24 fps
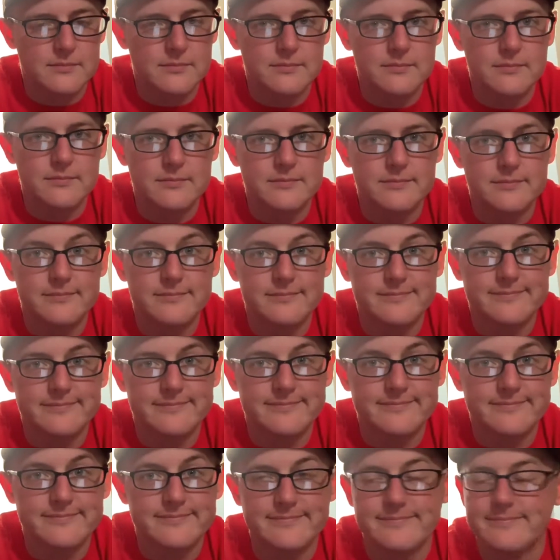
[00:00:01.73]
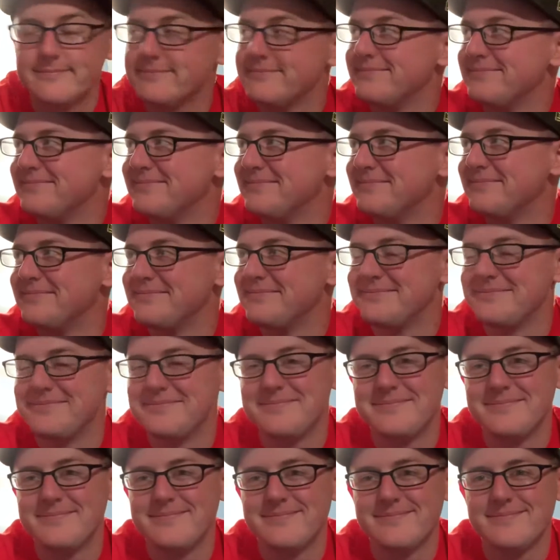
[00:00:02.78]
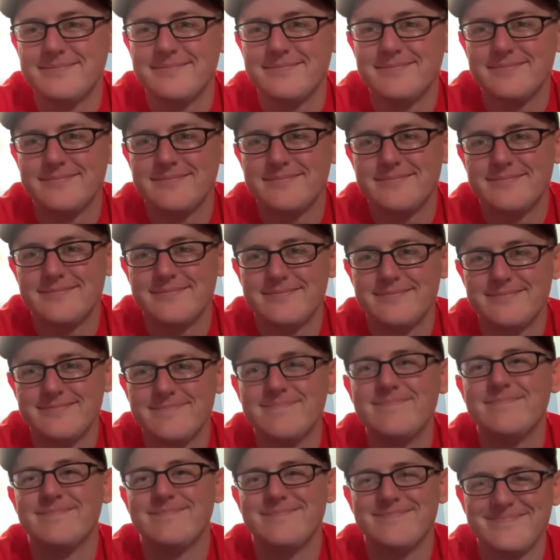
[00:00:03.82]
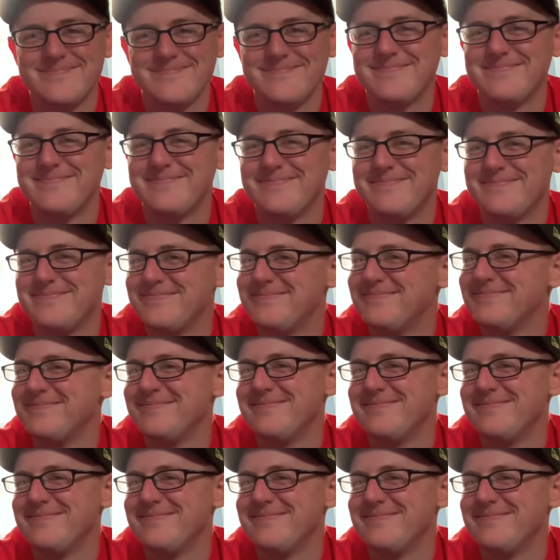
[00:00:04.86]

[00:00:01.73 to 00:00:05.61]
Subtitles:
The person shown says nothing.